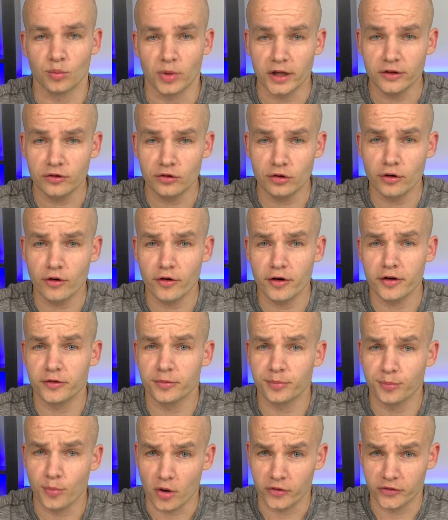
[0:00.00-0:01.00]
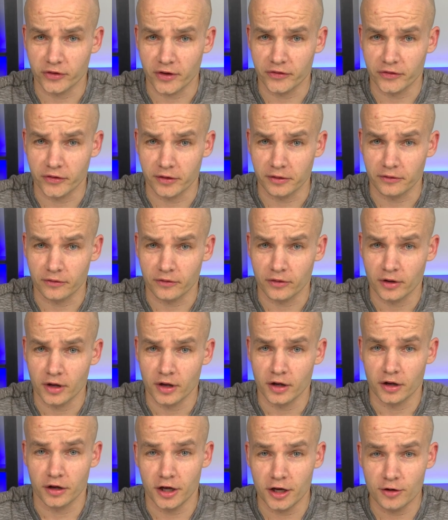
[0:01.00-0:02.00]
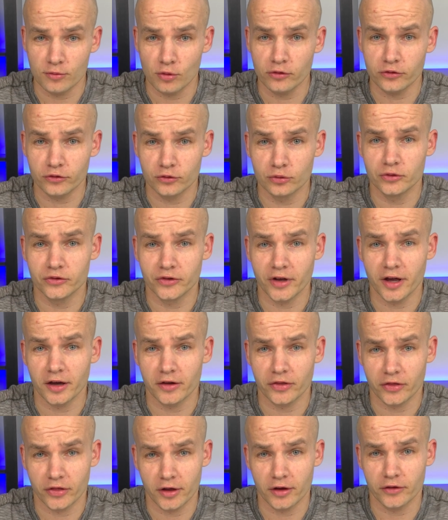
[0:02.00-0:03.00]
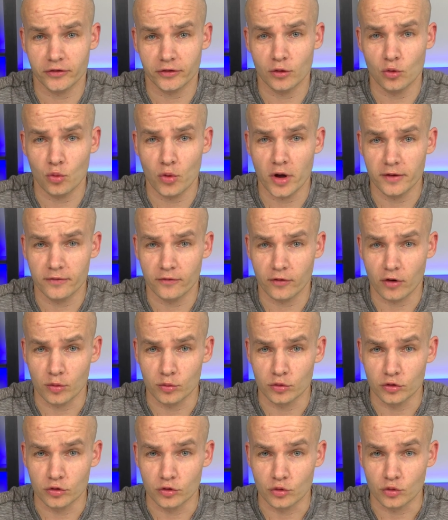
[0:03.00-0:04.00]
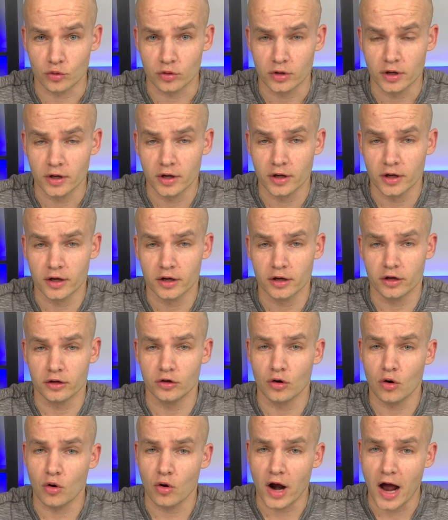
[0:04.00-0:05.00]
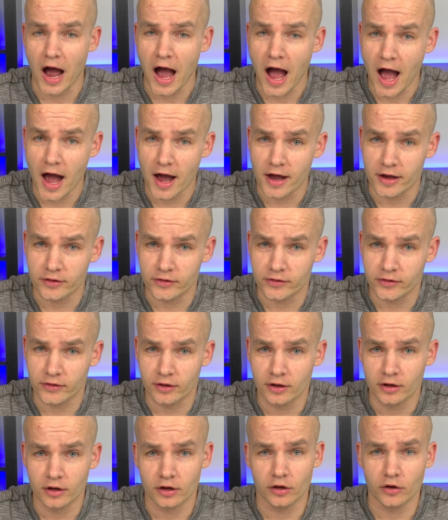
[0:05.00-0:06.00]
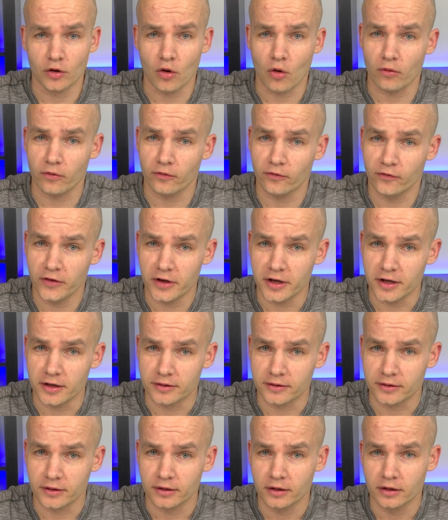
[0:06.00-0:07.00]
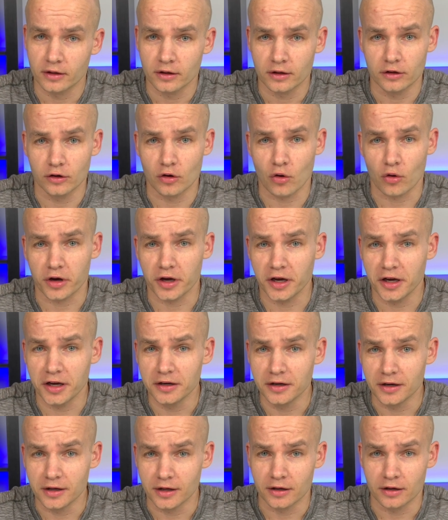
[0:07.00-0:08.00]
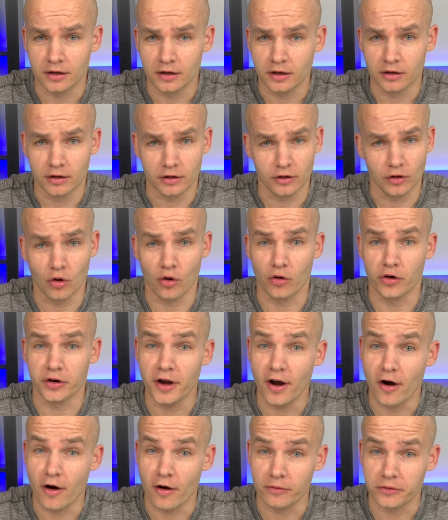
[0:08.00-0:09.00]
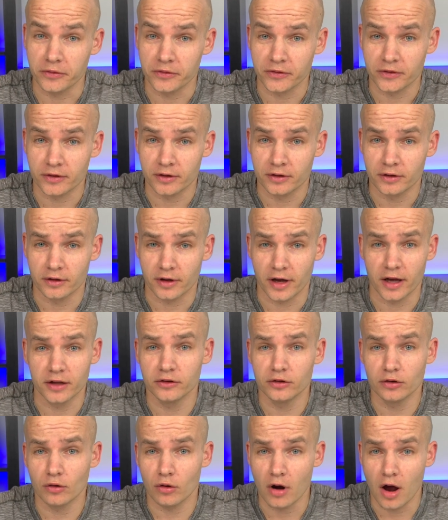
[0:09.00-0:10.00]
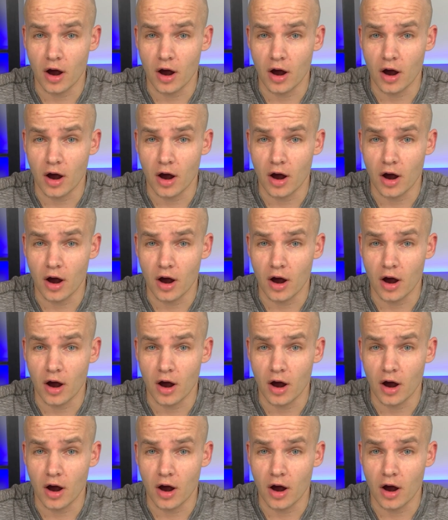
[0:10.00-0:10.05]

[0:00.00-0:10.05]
Blood sugar is possessive. He wants to take things away from you. Your eyes, your feet, your kidney, your nerves, and your